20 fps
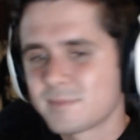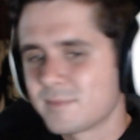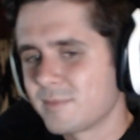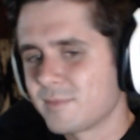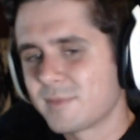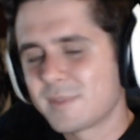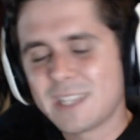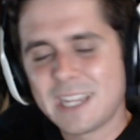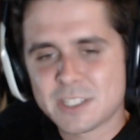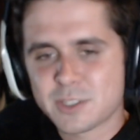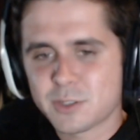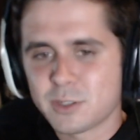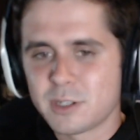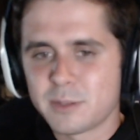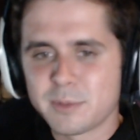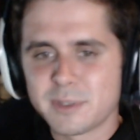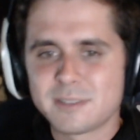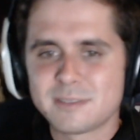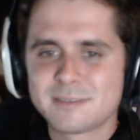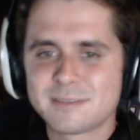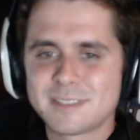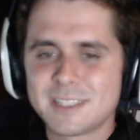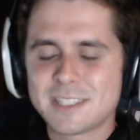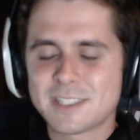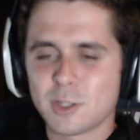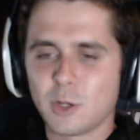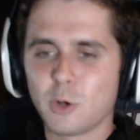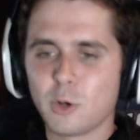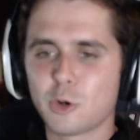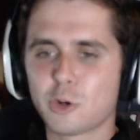that's creepy. This
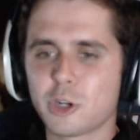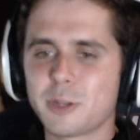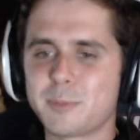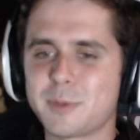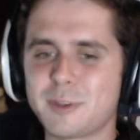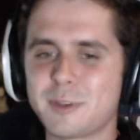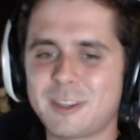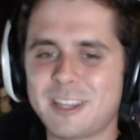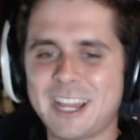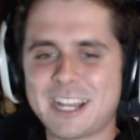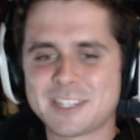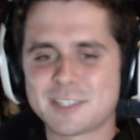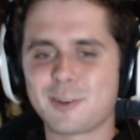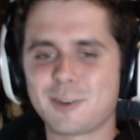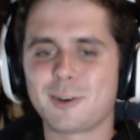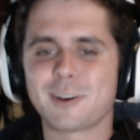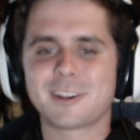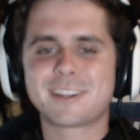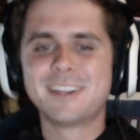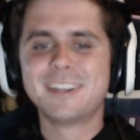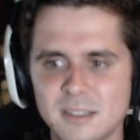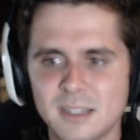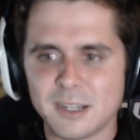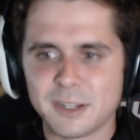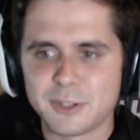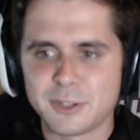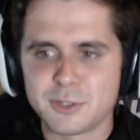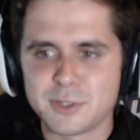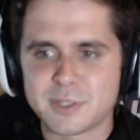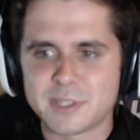is a whole creepy ass arc. How
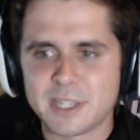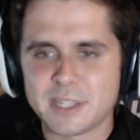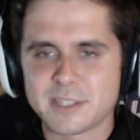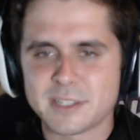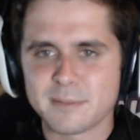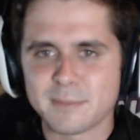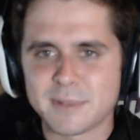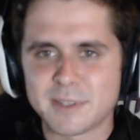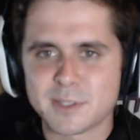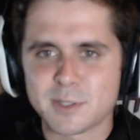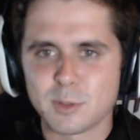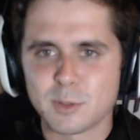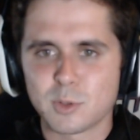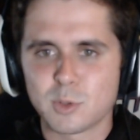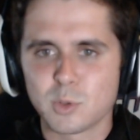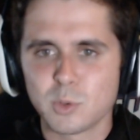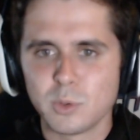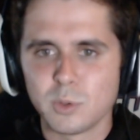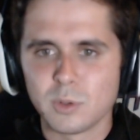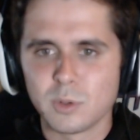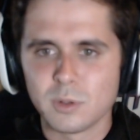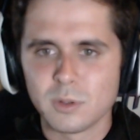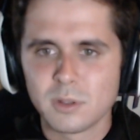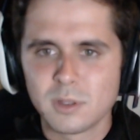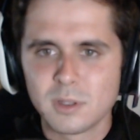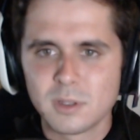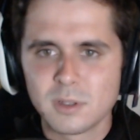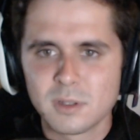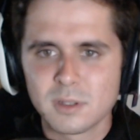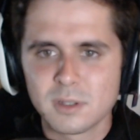could you say something so cruel?
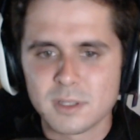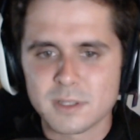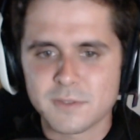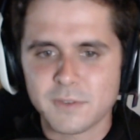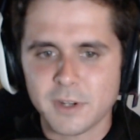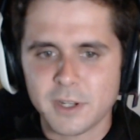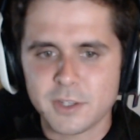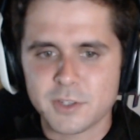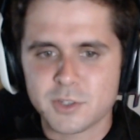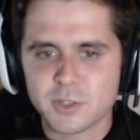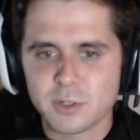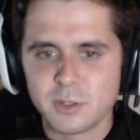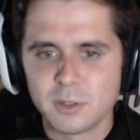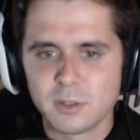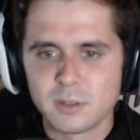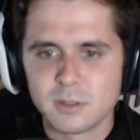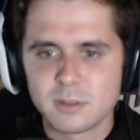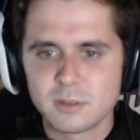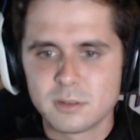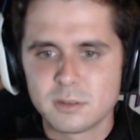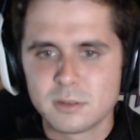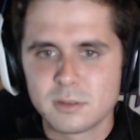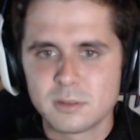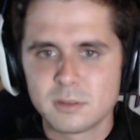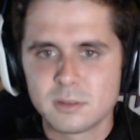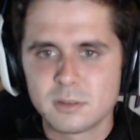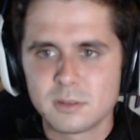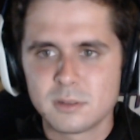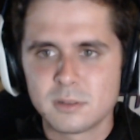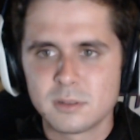It's fucking true.
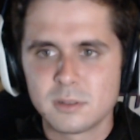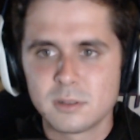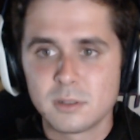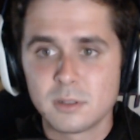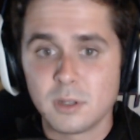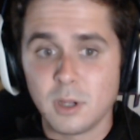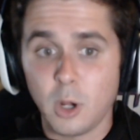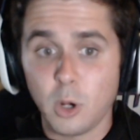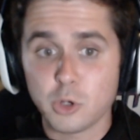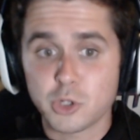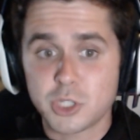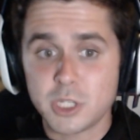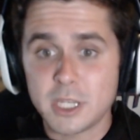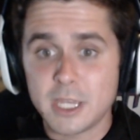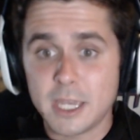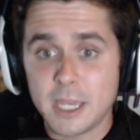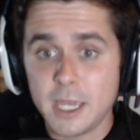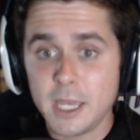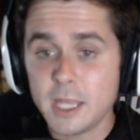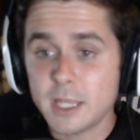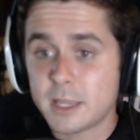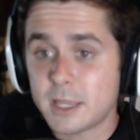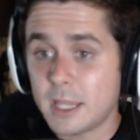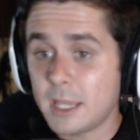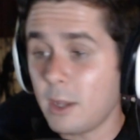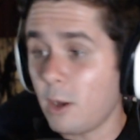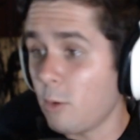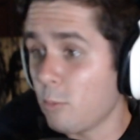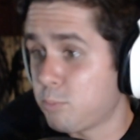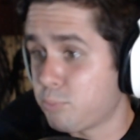Oh, she hit
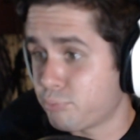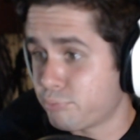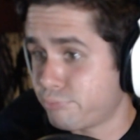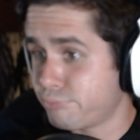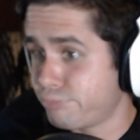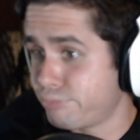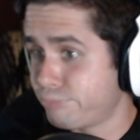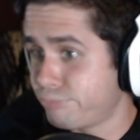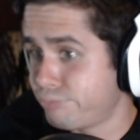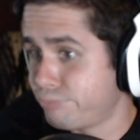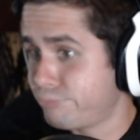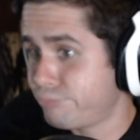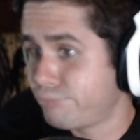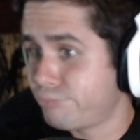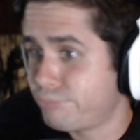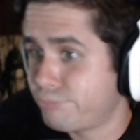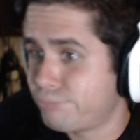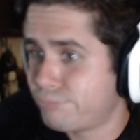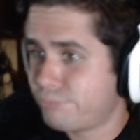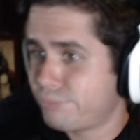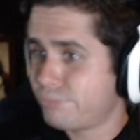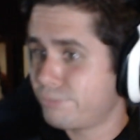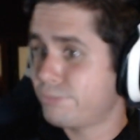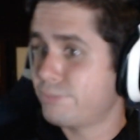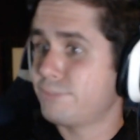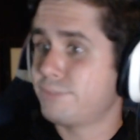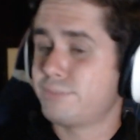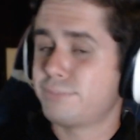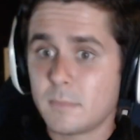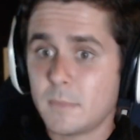the
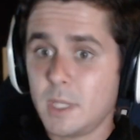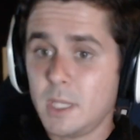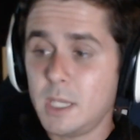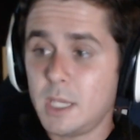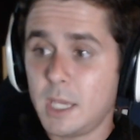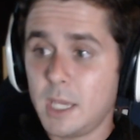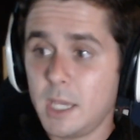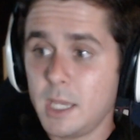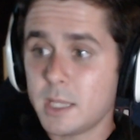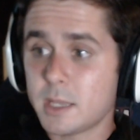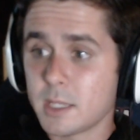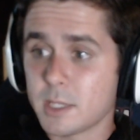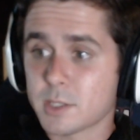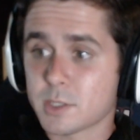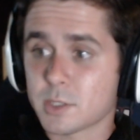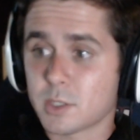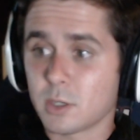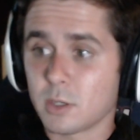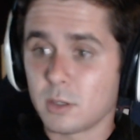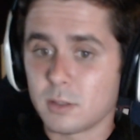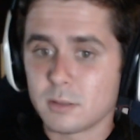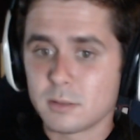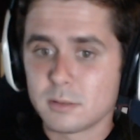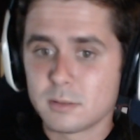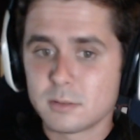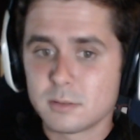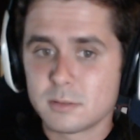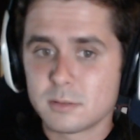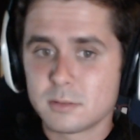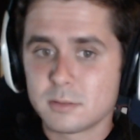he hit this girl,
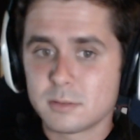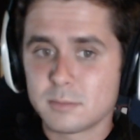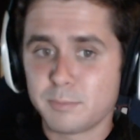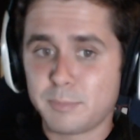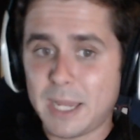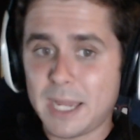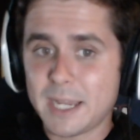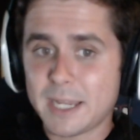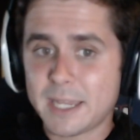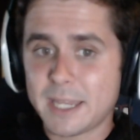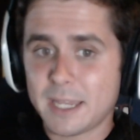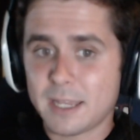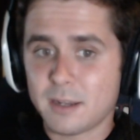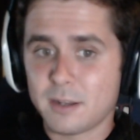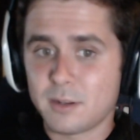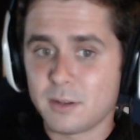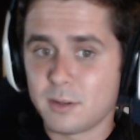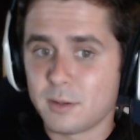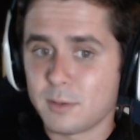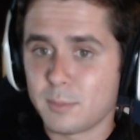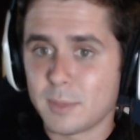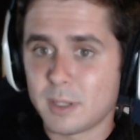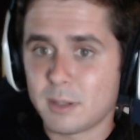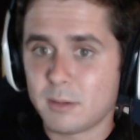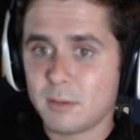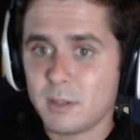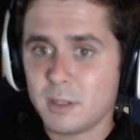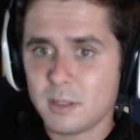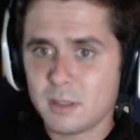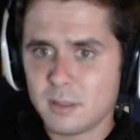backhanded her. I'm like,
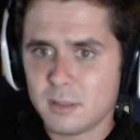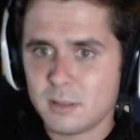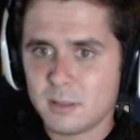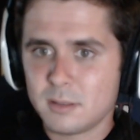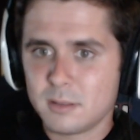what?